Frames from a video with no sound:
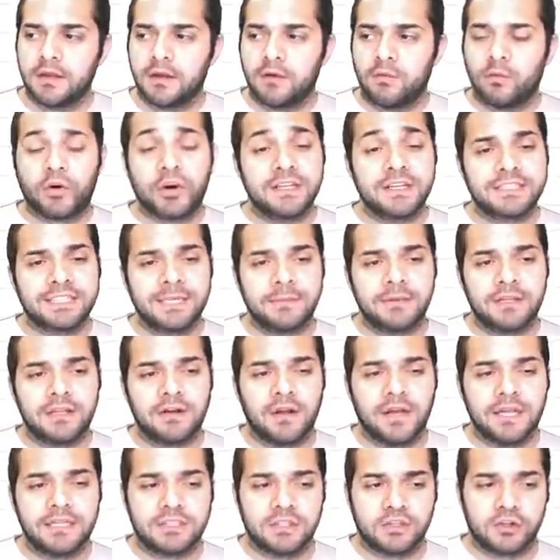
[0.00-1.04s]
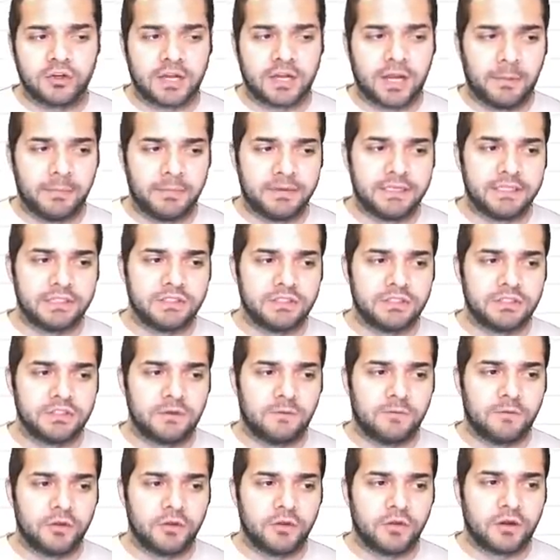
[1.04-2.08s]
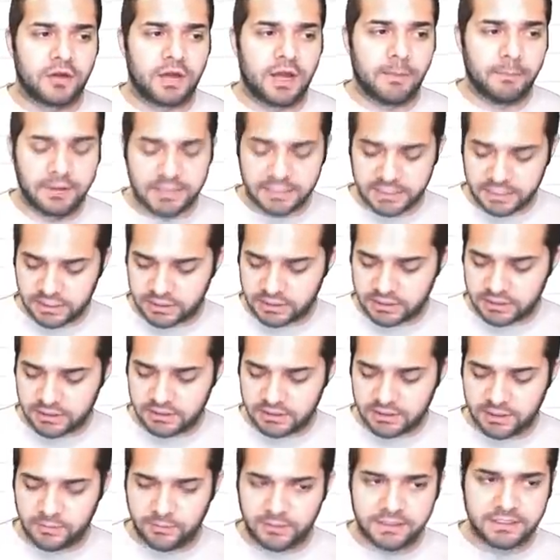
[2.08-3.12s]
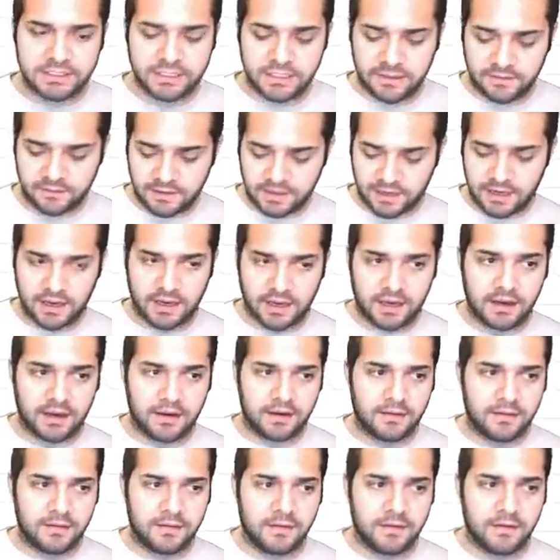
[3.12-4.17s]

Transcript: We're gonna skip a little ahead to their competition. So for their competition, they received a